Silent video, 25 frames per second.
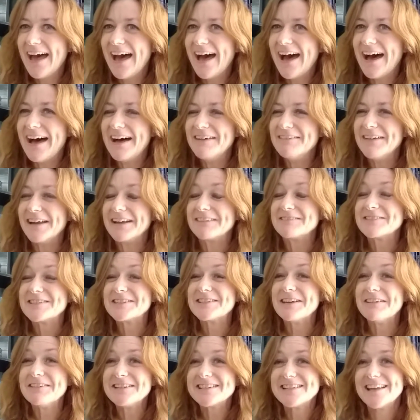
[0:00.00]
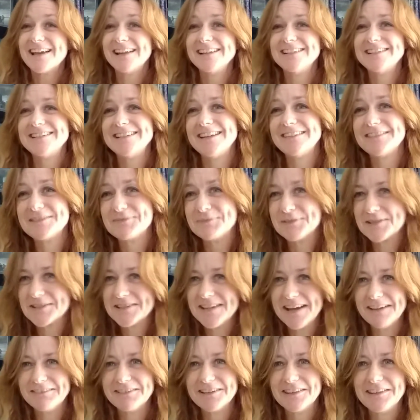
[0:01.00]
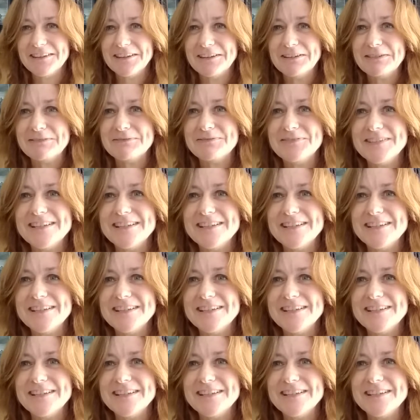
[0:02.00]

And I'm so excited to share this book chat with you